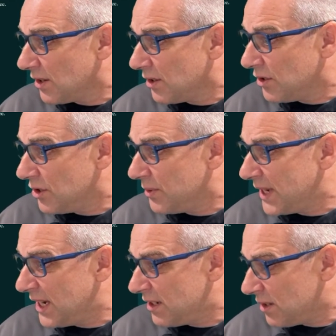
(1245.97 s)
Due
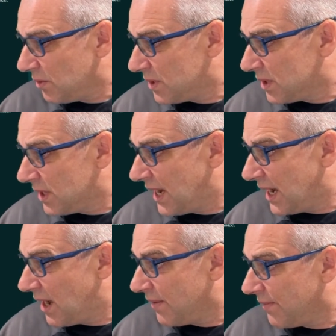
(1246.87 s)
date was
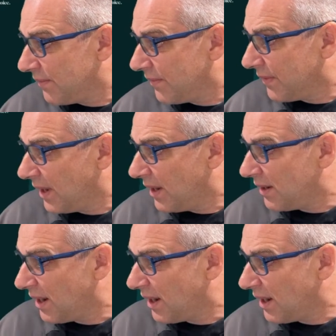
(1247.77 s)
today, yeah,